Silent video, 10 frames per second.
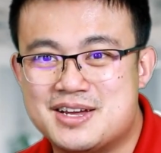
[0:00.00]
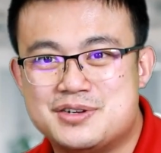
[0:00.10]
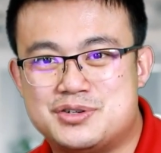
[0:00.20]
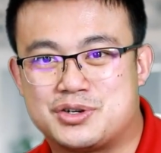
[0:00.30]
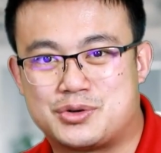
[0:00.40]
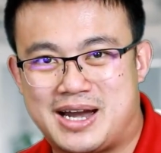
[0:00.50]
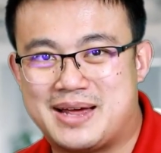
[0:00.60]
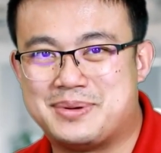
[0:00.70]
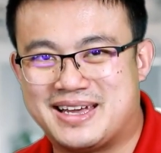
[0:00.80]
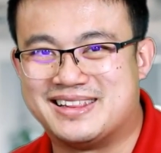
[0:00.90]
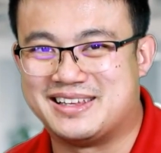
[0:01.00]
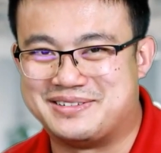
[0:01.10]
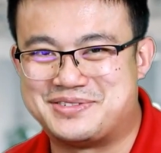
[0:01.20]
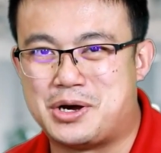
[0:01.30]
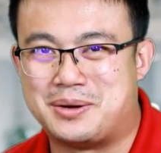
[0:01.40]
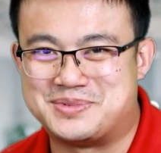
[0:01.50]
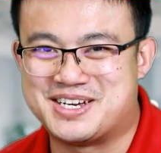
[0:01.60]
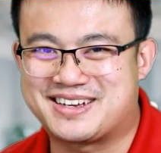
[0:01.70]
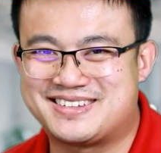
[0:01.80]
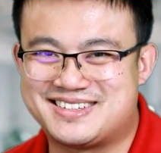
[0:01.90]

to grab and lift objects.